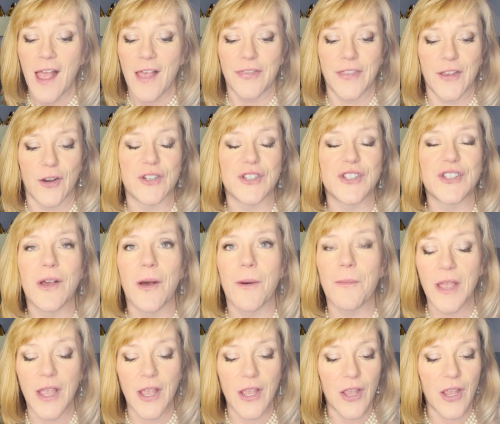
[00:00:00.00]

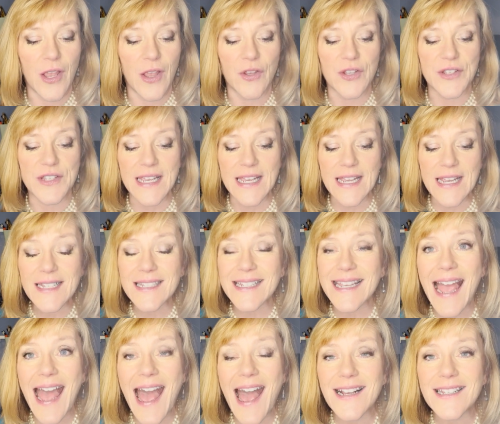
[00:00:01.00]
It's
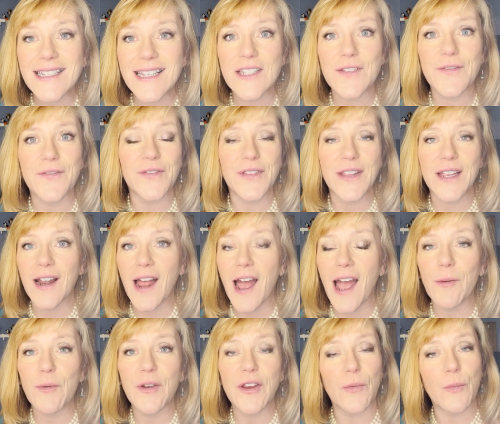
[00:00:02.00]
easy access, Fleet
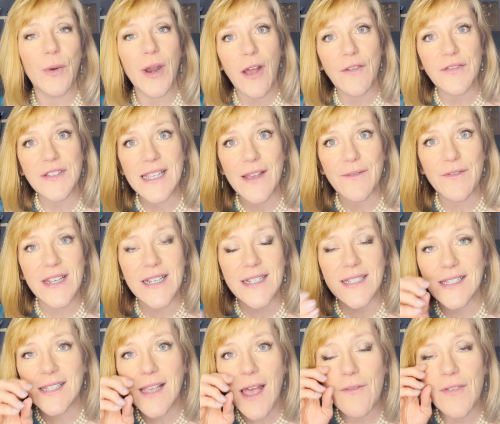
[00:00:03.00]
Highway, you're right off
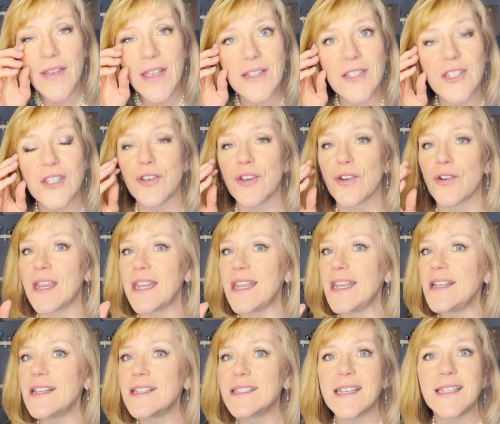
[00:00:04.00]
77. So you're
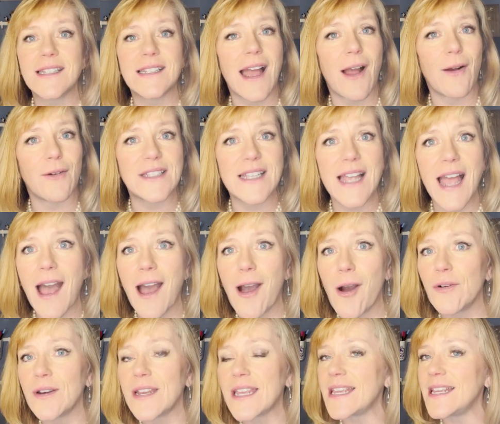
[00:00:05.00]
easy
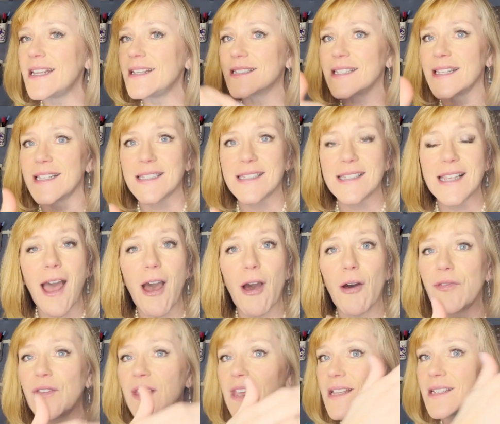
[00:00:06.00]
downtown, easy
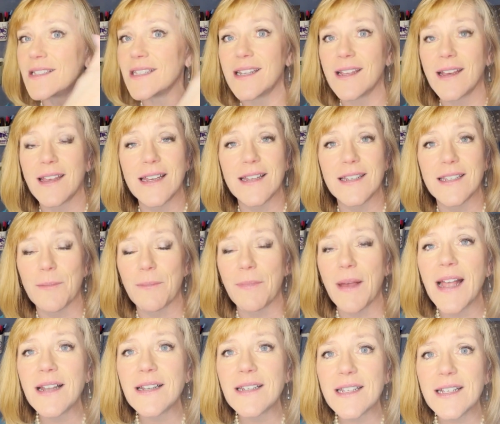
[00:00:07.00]
south, easy to
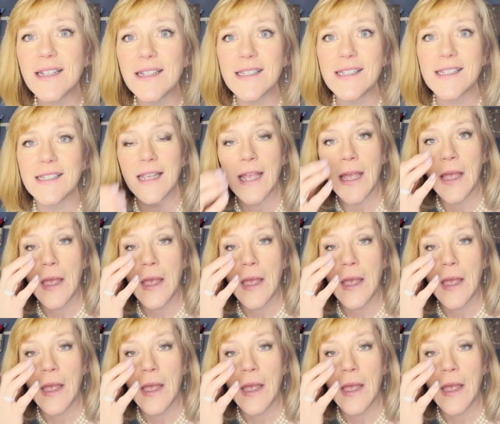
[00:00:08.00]
Independence.